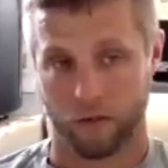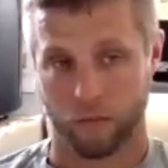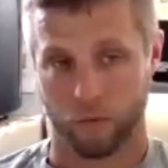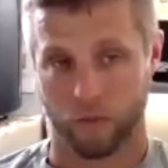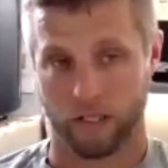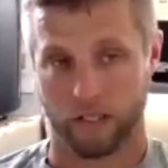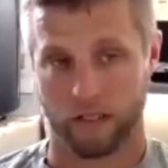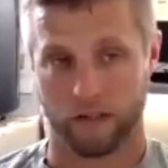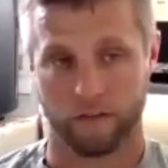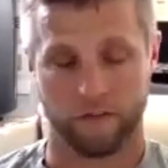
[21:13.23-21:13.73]

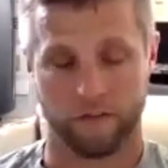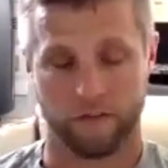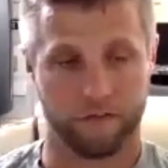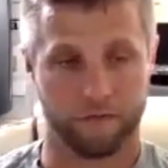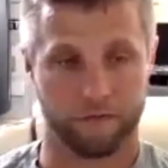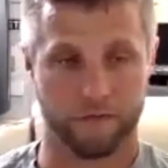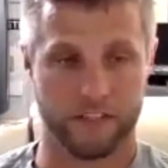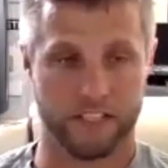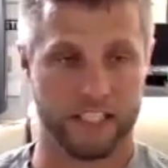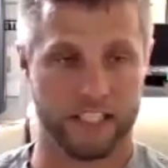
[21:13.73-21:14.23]
when
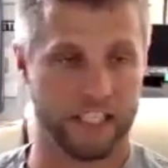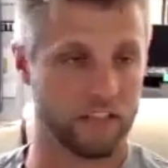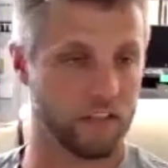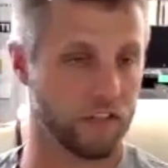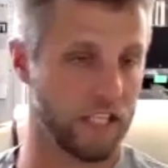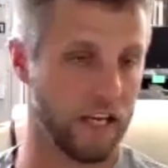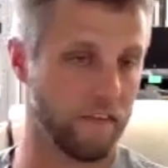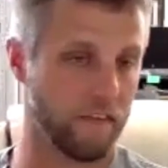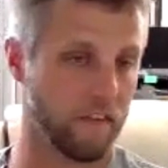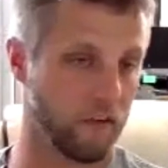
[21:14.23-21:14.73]
6
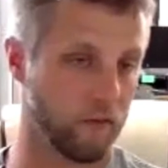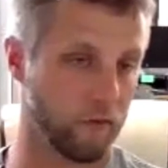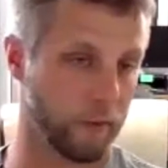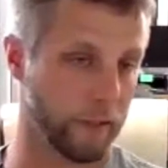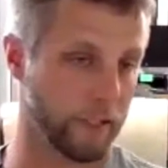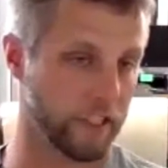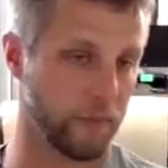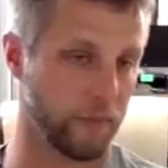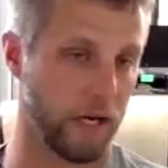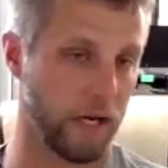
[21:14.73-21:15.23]
or 7 of
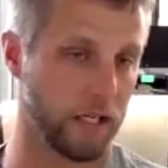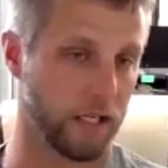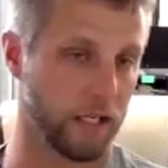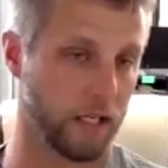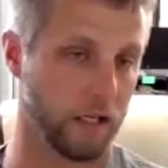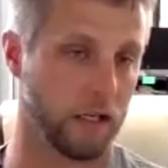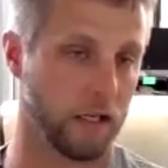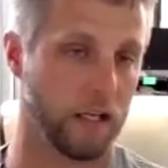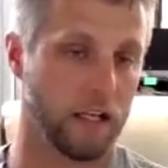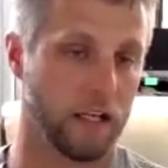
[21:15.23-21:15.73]
them expired?